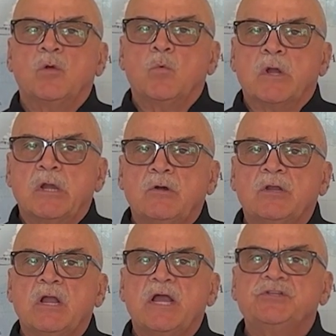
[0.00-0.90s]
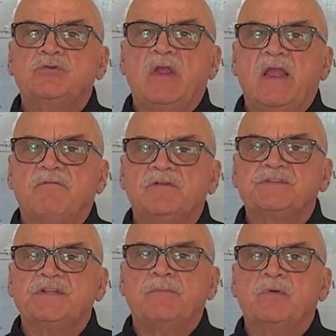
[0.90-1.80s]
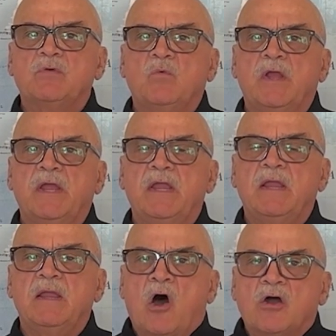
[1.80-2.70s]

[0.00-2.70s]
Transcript: We're here to guide you every step of the way.